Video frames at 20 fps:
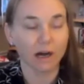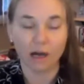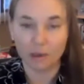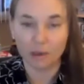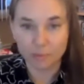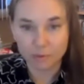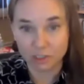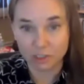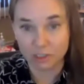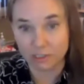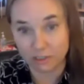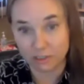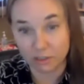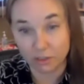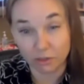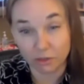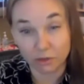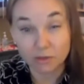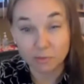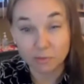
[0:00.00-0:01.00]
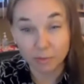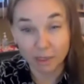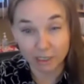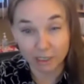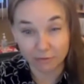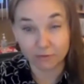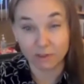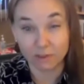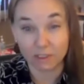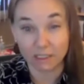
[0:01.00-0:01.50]
option to use
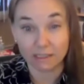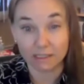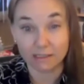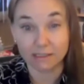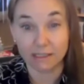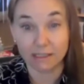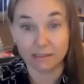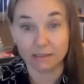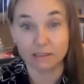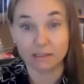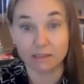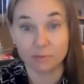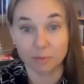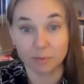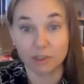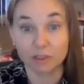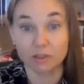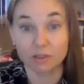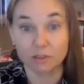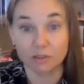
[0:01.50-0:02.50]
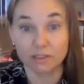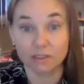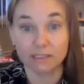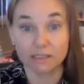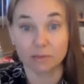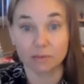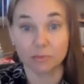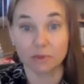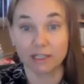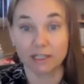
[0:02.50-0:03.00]
mindfulness as a spiritual
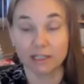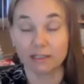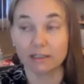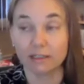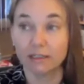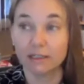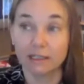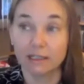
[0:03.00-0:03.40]
discipline.